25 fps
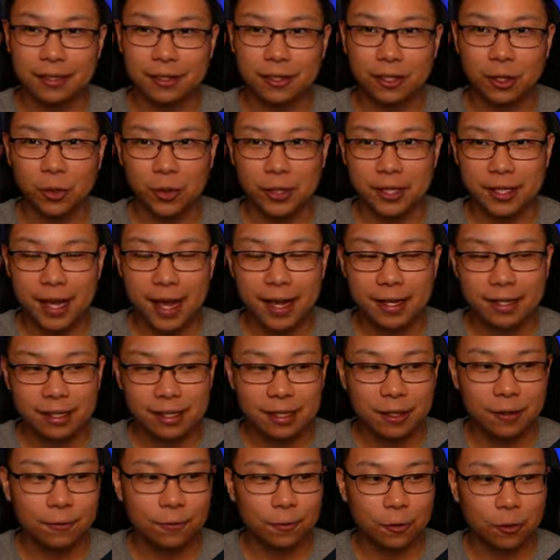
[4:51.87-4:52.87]
So he's
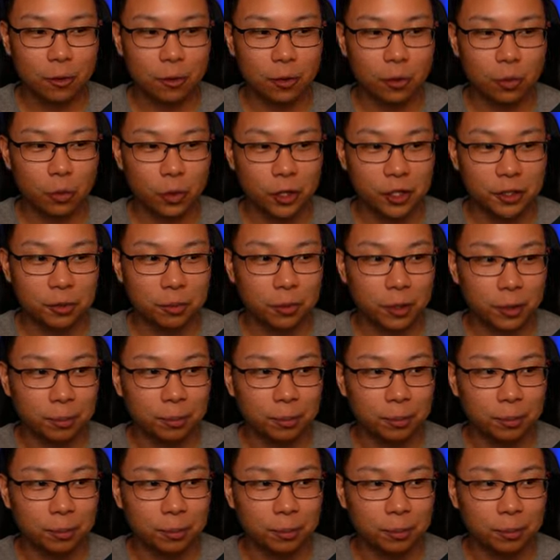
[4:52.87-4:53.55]
asking for what, what